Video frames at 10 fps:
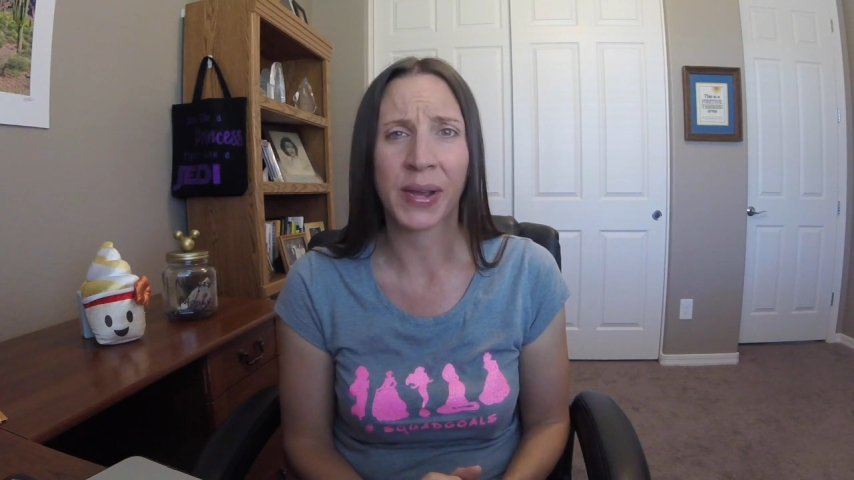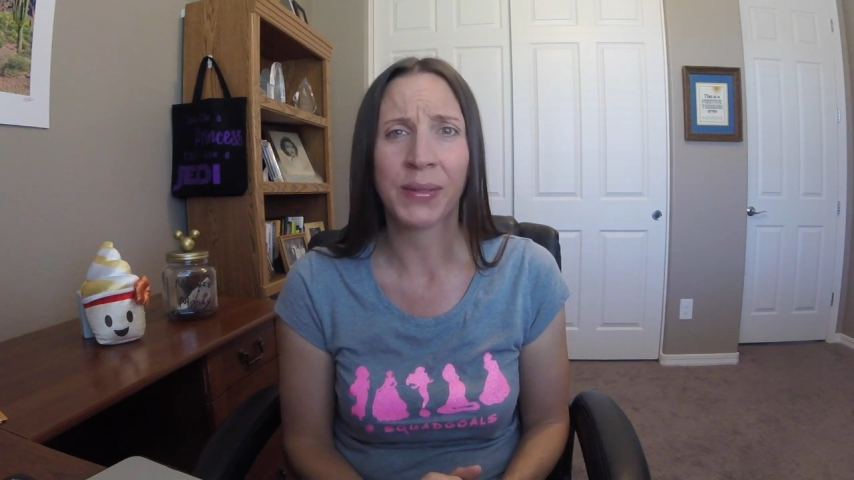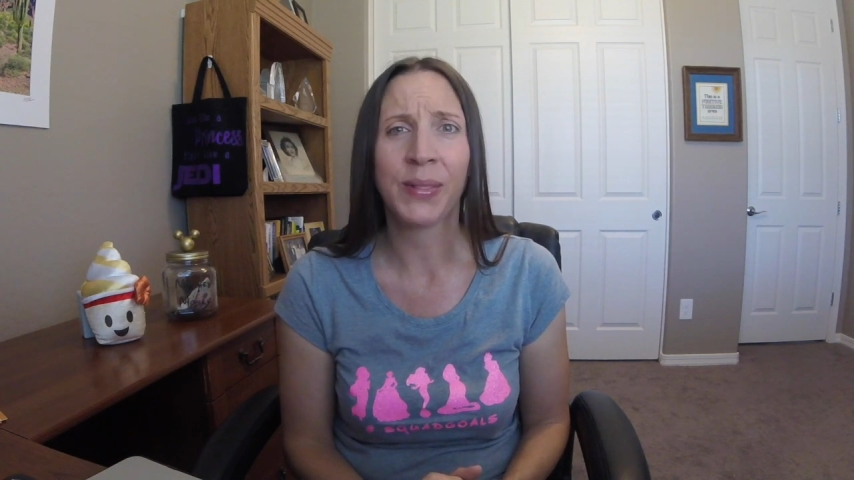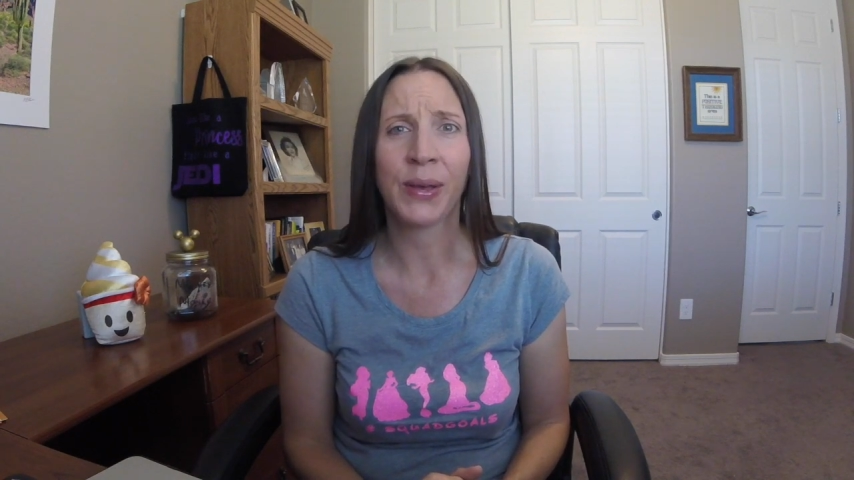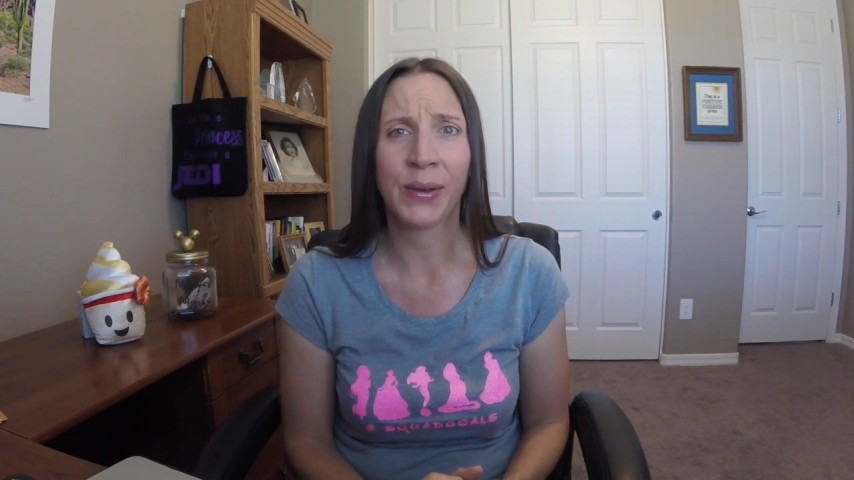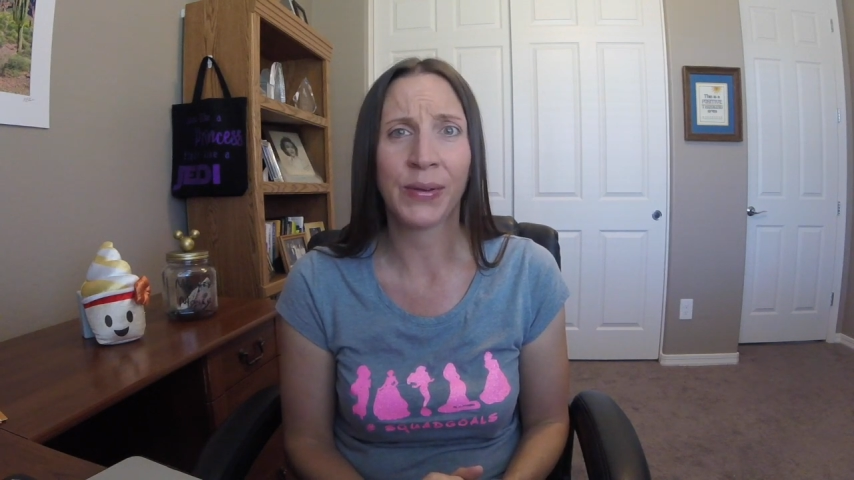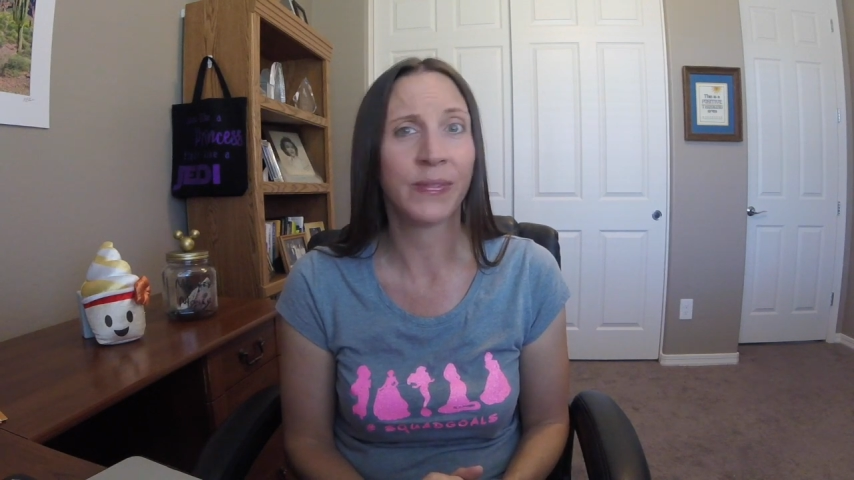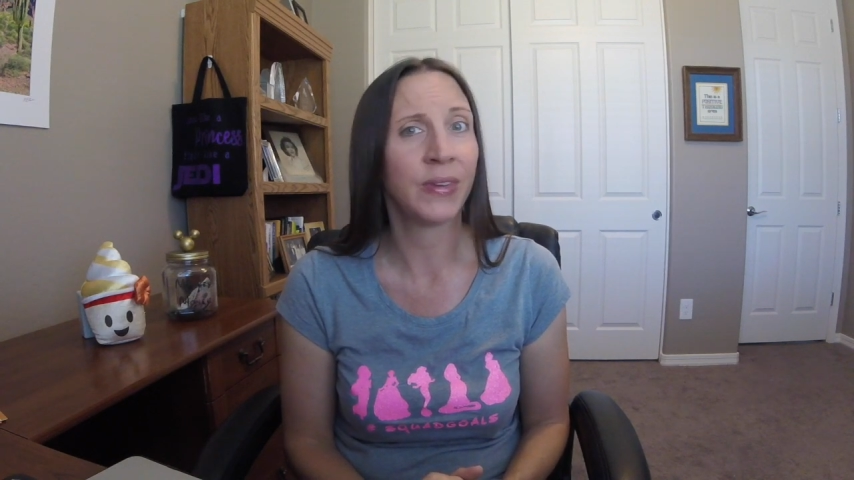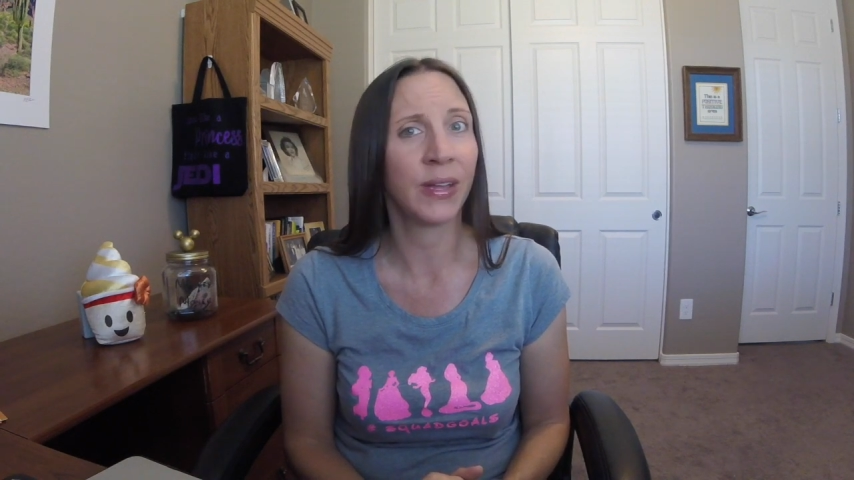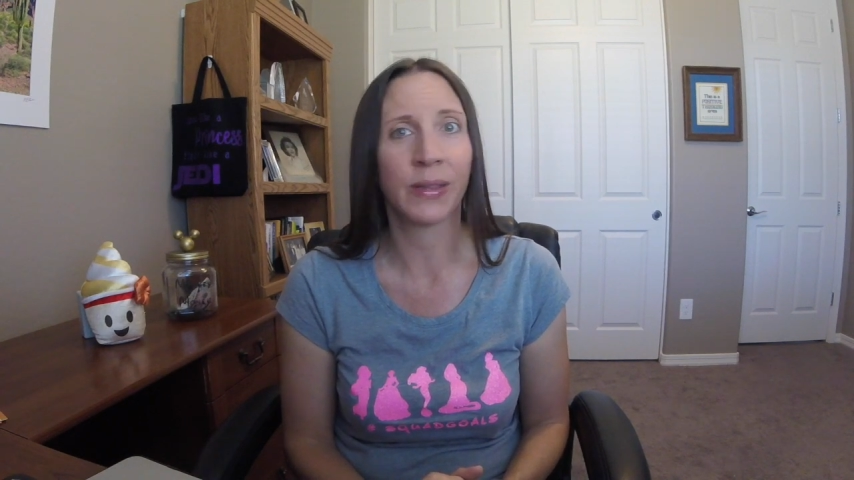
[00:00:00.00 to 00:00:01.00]
I love
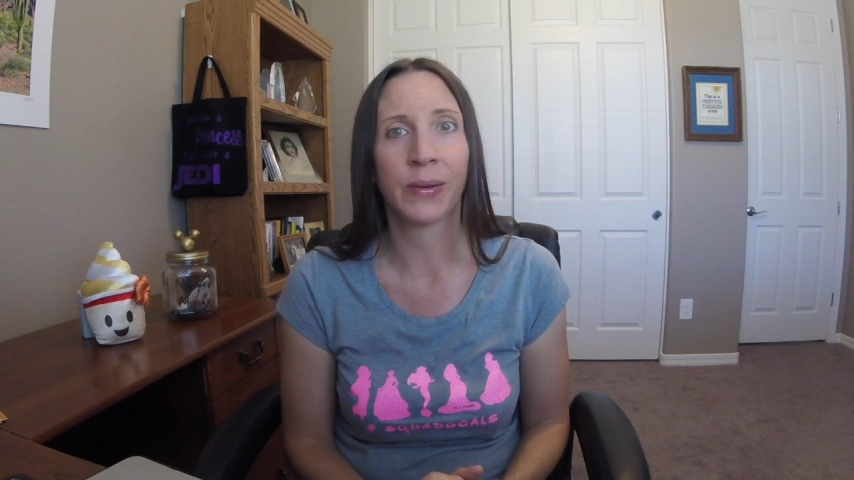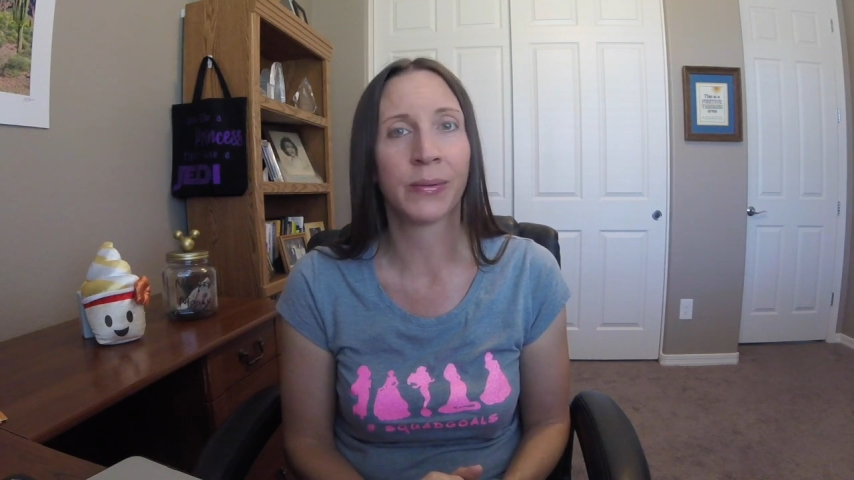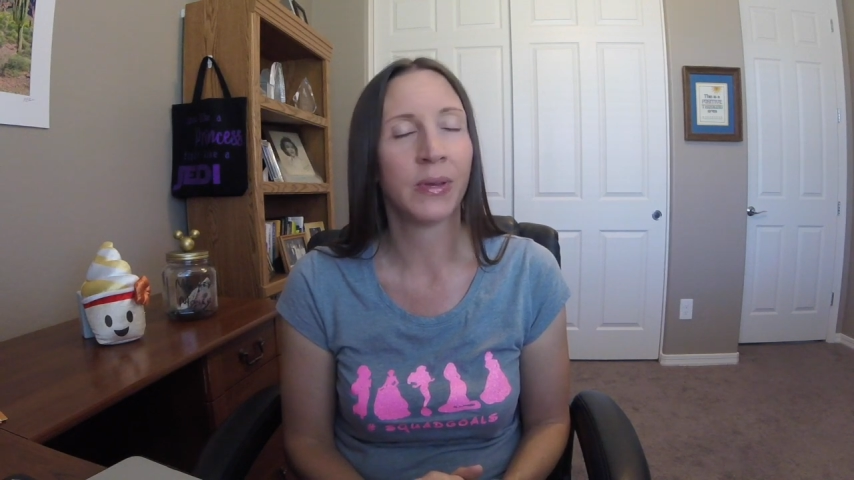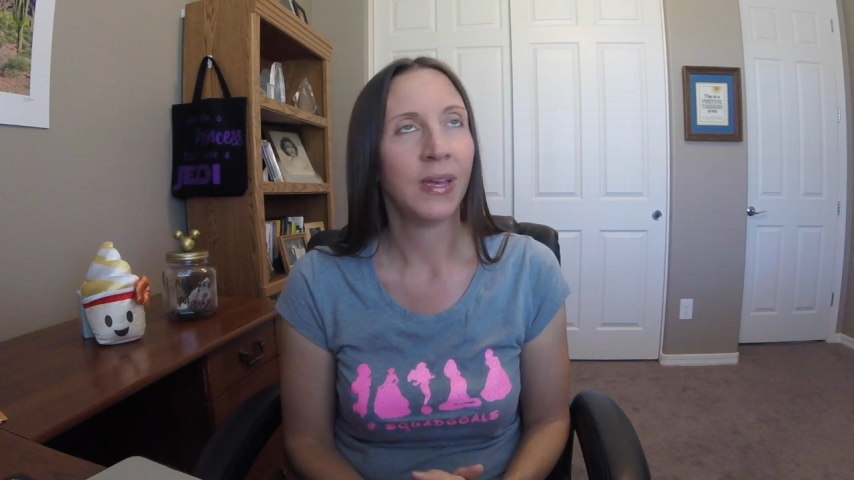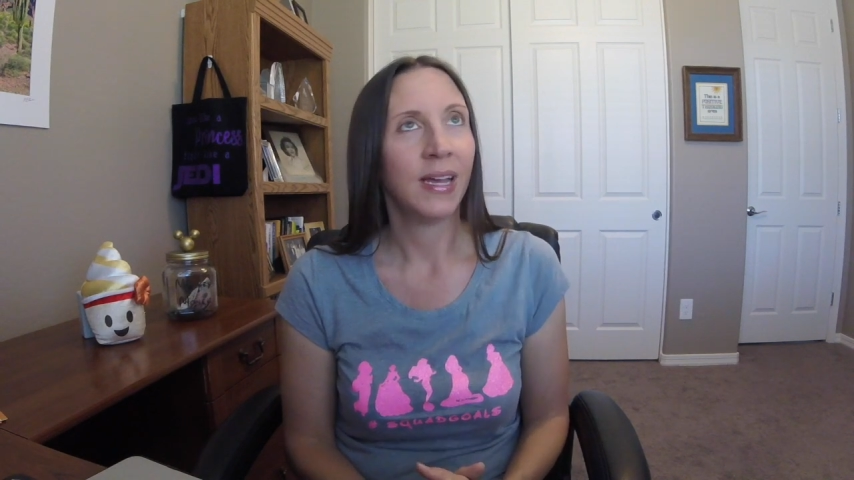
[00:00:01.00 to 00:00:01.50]
yellow.